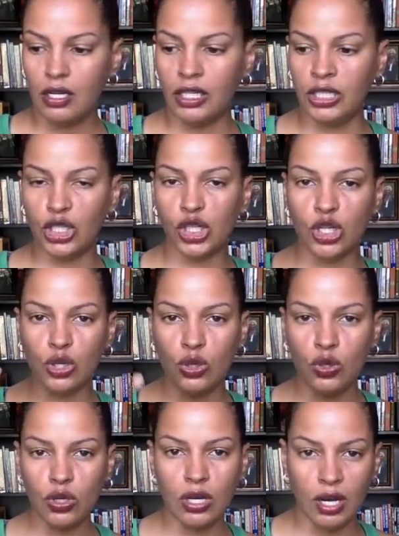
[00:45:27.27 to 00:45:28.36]

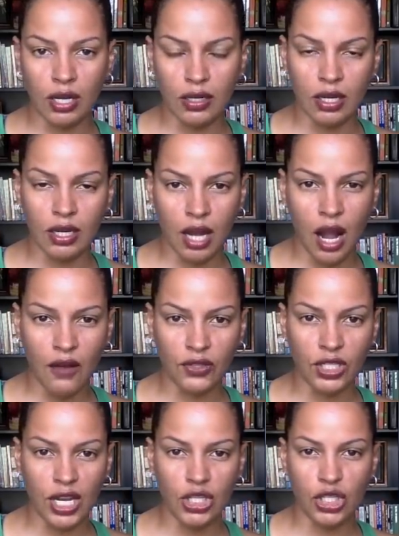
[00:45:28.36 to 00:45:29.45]
initial
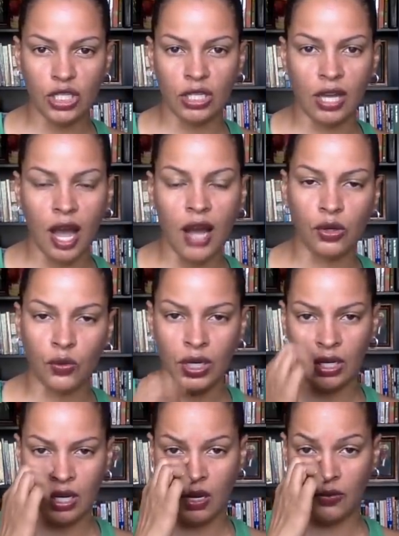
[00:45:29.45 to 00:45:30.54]
confrontation and
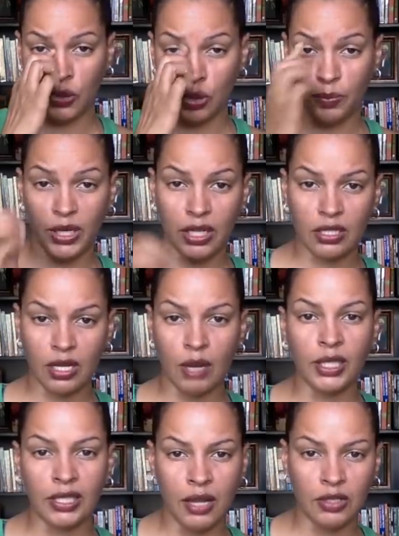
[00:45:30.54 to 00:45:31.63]
conquering of Europeans
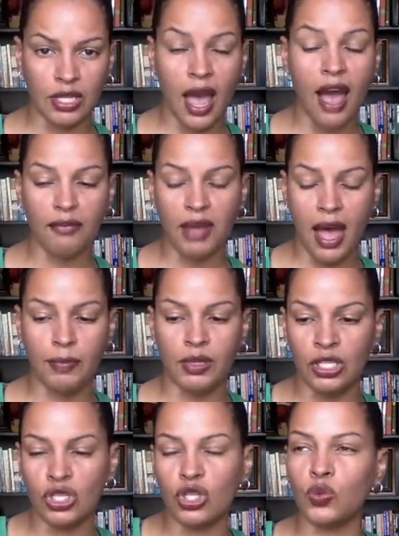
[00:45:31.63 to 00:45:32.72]
coming down to happen.
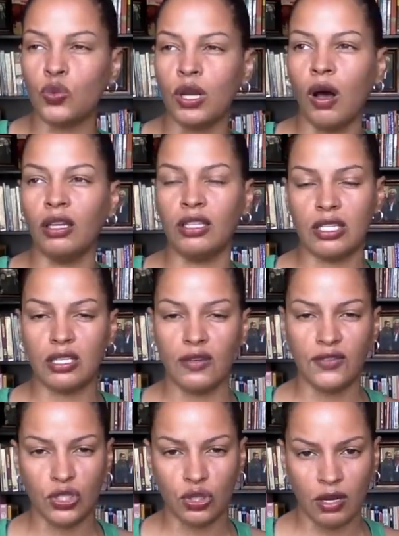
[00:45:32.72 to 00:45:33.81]
This is when all of this
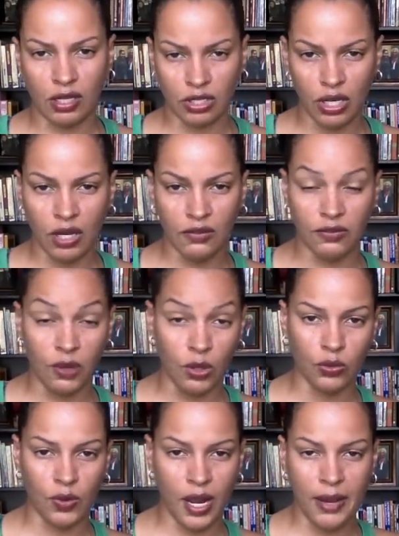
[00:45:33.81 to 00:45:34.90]
stuff is starting to
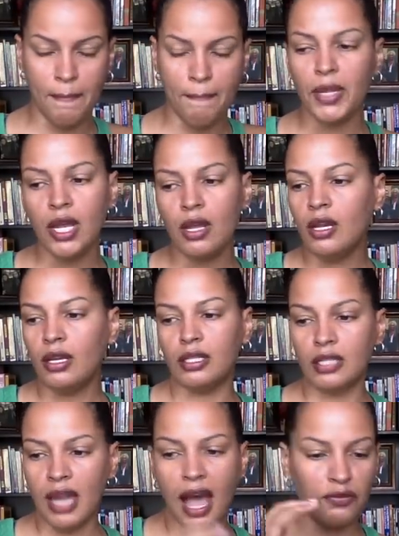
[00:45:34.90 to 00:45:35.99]
unfold, right?
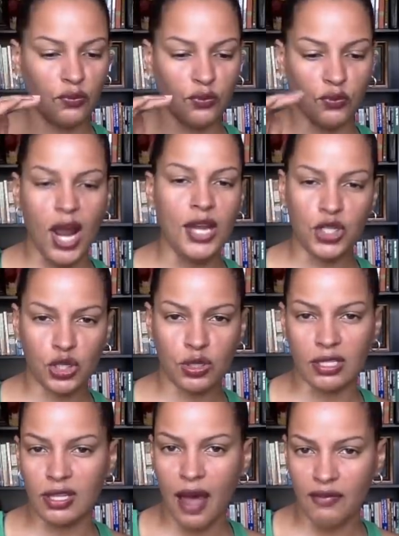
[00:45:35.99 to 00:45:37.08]
It's not fresh
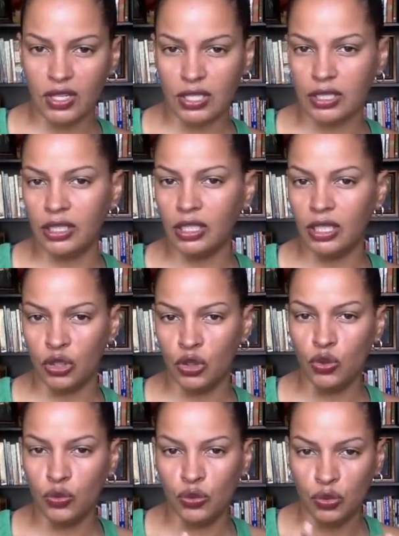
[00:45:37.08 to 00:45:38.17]
because obviously a
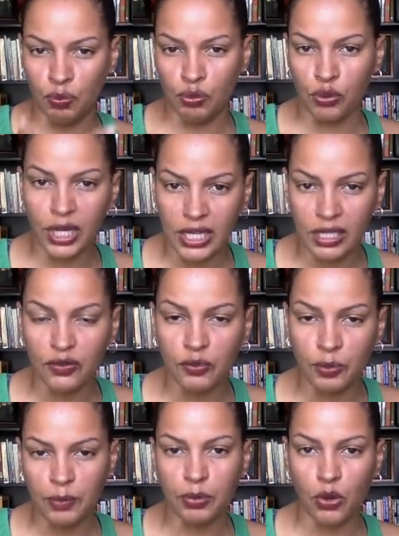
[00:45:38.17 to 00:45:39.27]
new breed of
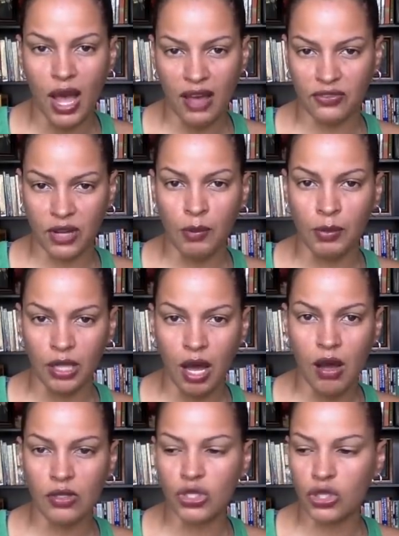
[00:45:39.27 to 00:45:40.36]
people have come
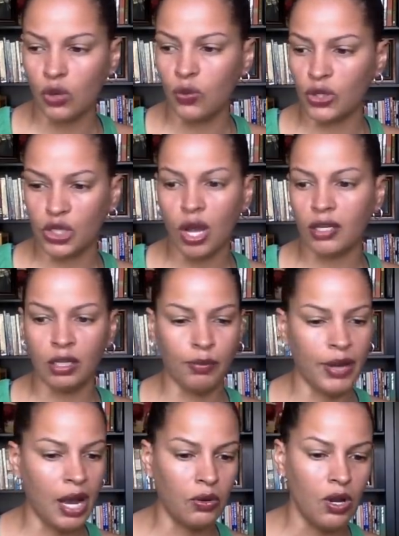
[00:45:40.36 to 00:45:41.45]
along. So we're talking
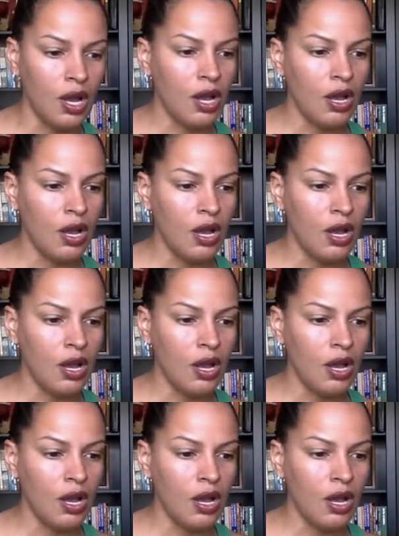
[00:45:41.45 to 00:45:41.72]
about,